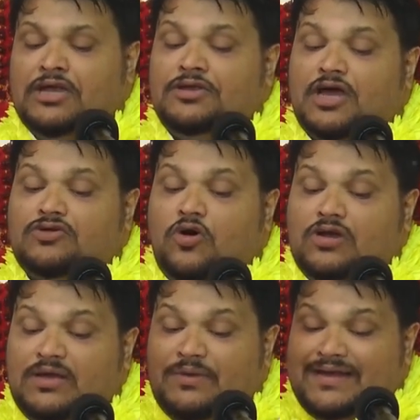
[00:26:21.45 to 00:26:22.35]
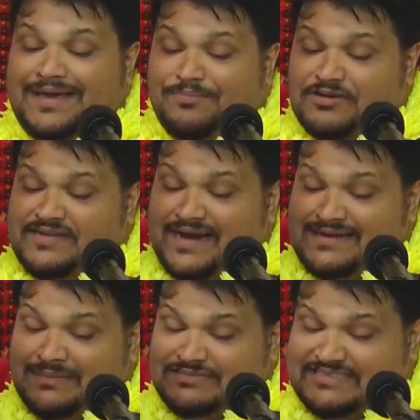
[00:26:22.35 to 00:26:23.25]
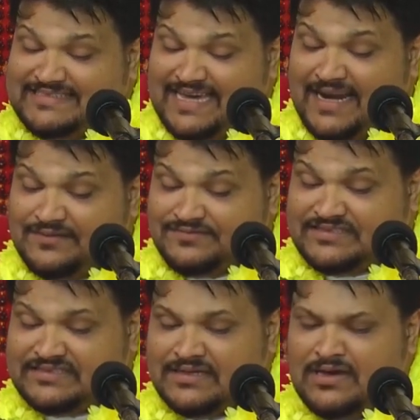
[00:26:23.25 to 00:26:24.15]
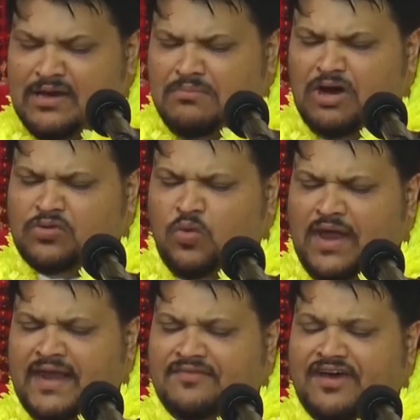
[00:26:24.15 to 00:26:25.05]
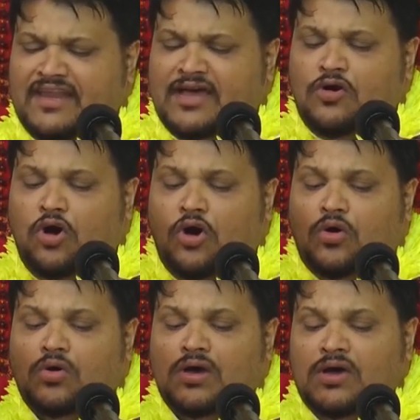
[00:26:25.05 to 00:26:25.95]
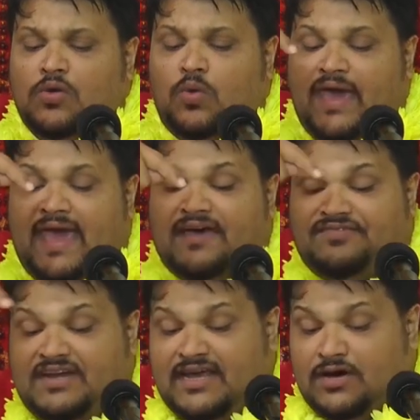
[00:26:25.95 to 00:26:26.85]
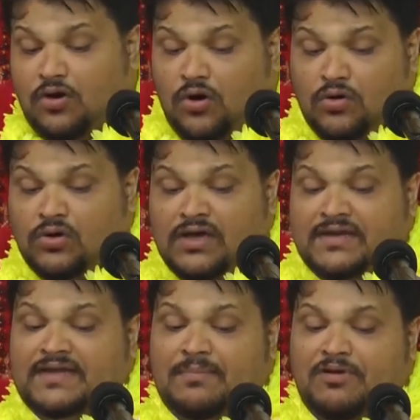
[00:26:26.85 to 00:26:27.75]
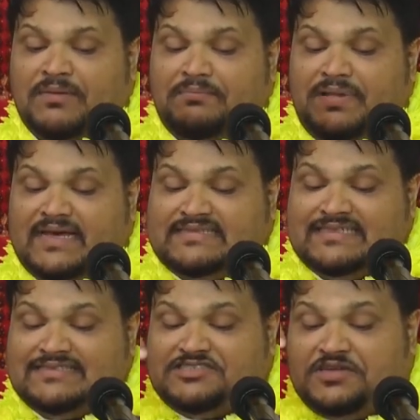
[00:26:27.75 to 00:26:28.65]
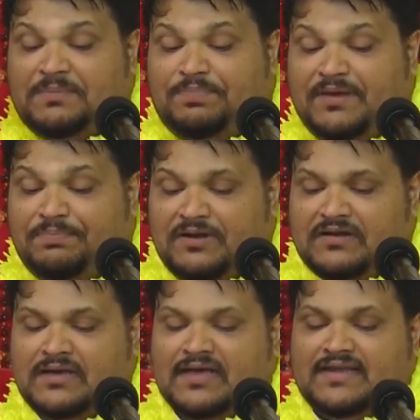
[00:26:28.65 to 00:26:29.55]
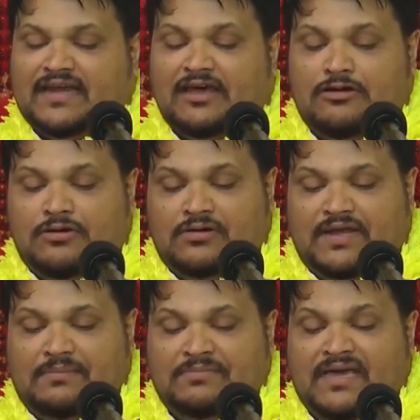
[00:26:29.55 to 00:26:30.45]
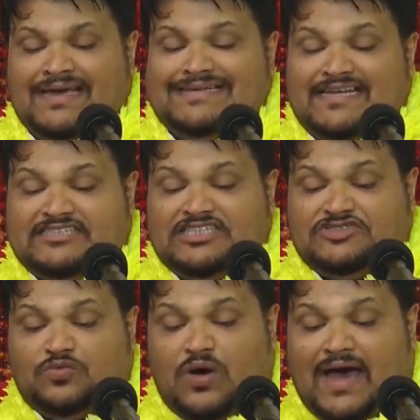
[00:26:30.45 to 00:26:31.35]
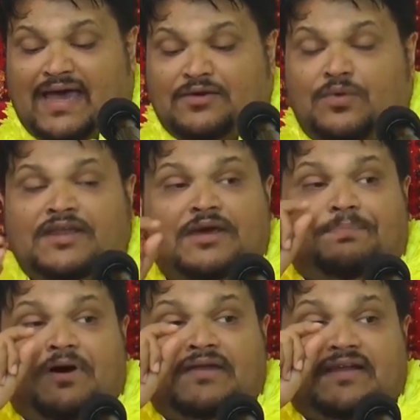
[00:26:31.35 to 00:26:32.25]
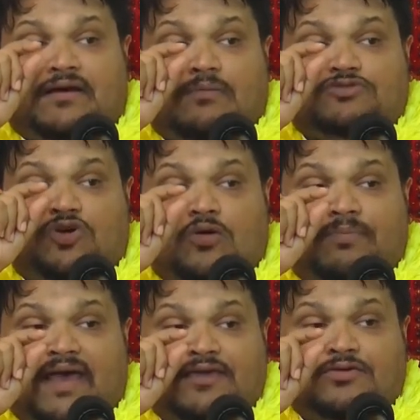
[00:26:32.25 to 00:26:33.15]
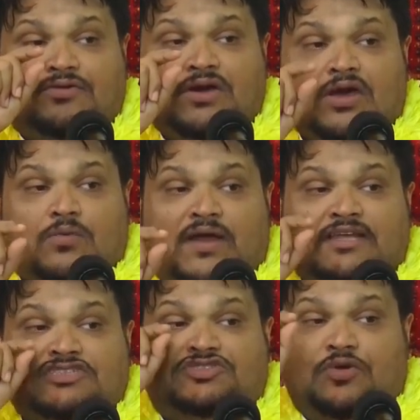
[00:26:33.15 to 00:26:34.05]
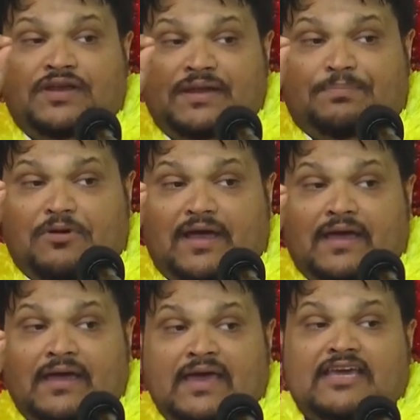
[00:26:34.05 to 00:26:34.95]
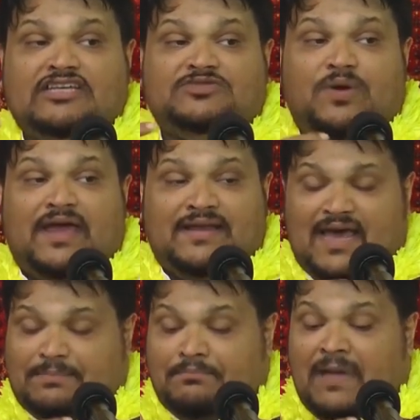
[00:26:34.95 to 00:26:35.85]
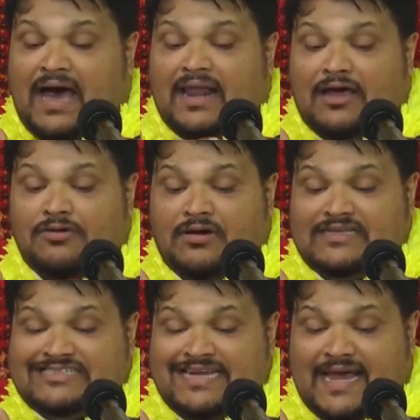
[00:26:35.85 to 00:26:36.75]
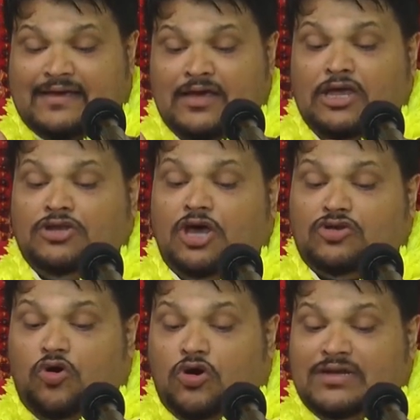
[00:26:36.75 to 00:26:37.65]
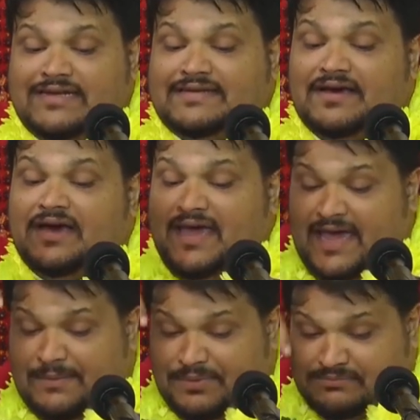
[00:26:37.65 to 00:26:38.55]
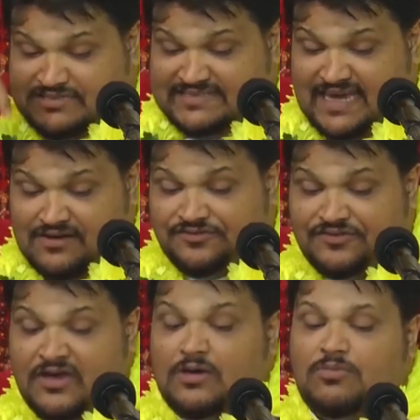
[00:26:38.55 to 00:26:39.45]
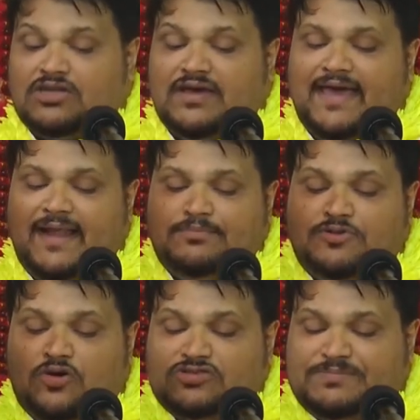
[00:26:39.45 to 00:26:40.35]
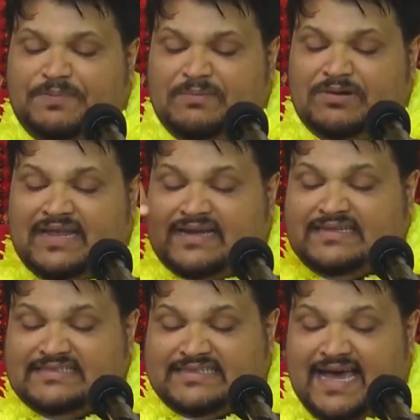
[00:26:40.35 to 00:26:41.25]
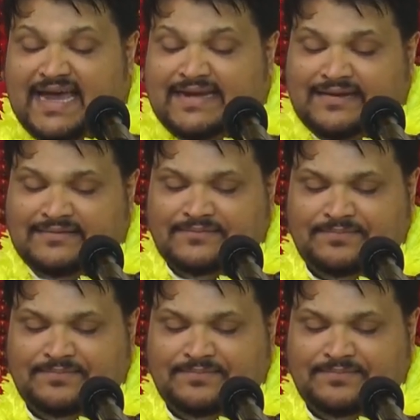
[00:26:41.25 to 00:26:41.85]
Not only will they protect themselves, but whenever they go, wherever they go, they bring blessings to the people that are around them. This is why when your pundit comes home by you, when he's doing the prayer, he's wearing that mala around his neck, not only to help himself, but to help those people that he's guiding.